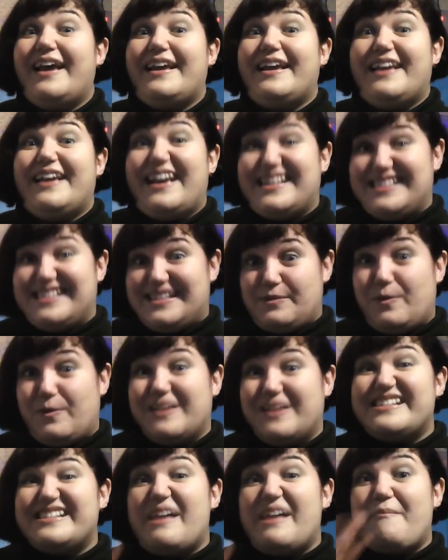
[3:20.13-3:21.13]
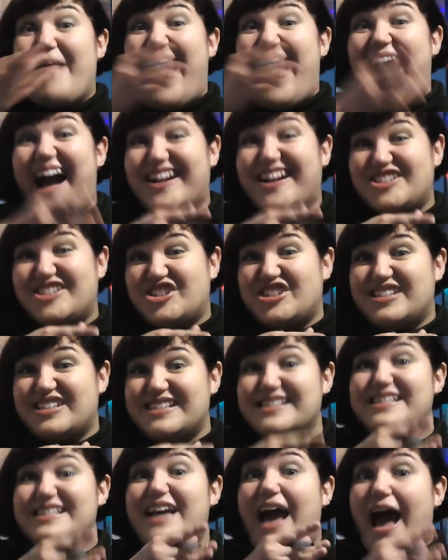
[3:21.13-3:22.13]
Yes, when some
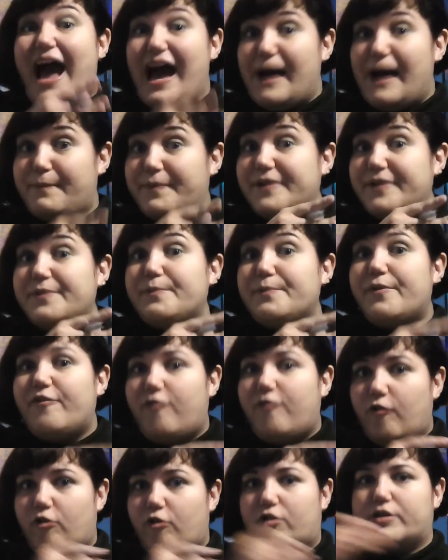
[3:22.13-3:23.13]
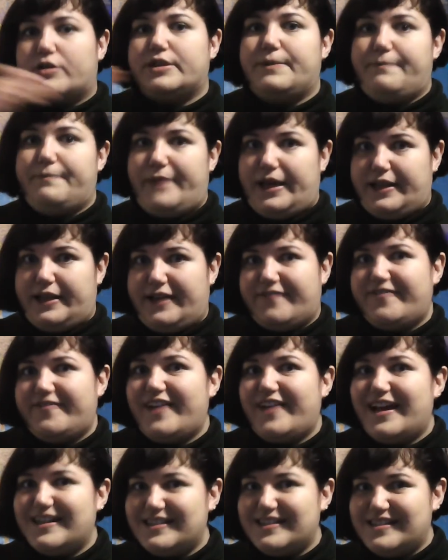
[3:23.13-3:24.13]
actions happen before the main
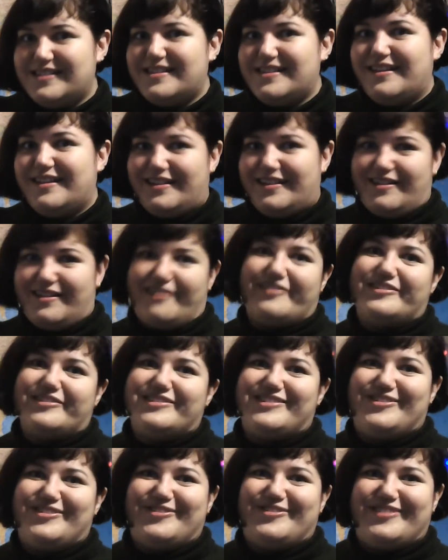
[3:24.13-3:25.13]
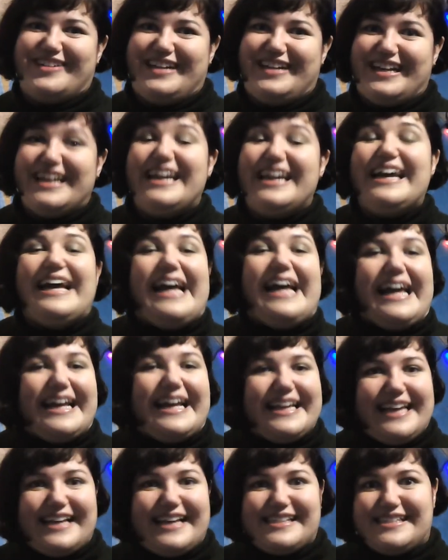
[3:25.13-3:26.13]
events in our story.
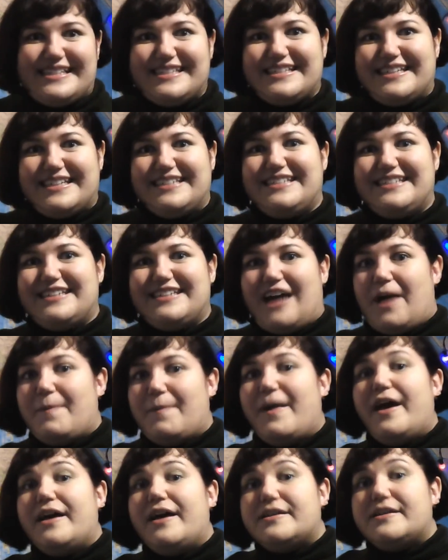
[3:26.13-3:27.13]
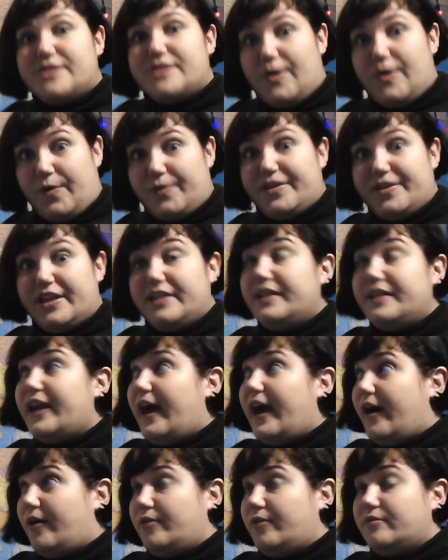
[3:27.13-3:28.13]
Yes, good job. So then
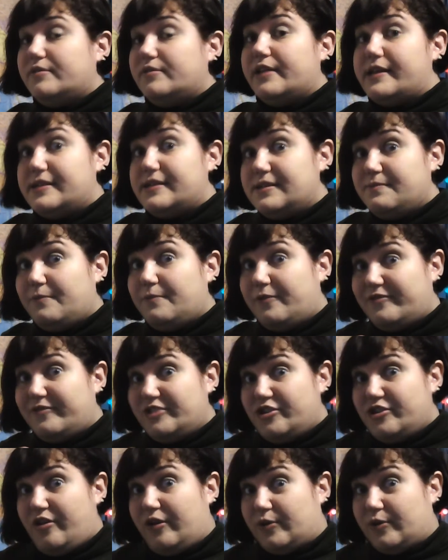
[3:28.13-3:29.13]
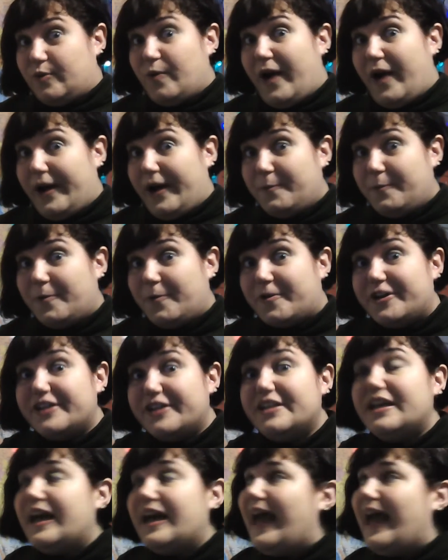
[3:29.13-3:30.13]
now let's move to our whiteboard
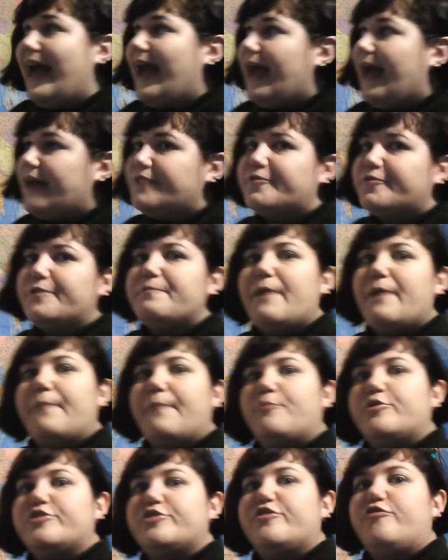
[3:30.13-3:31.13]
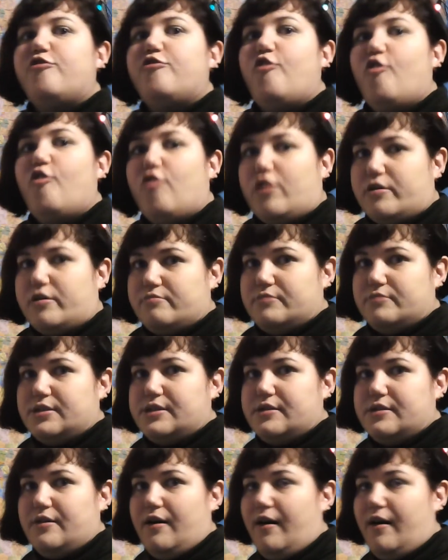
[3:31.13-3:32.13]
and remember the
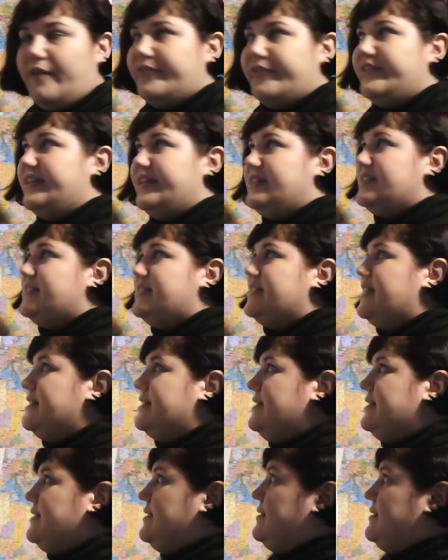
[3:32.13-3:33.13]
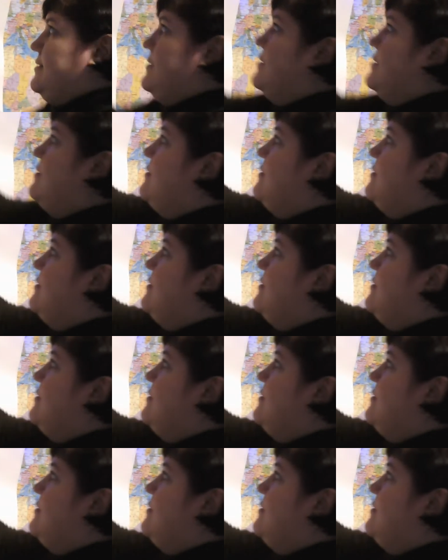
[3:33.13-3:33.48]
forms of these tenses.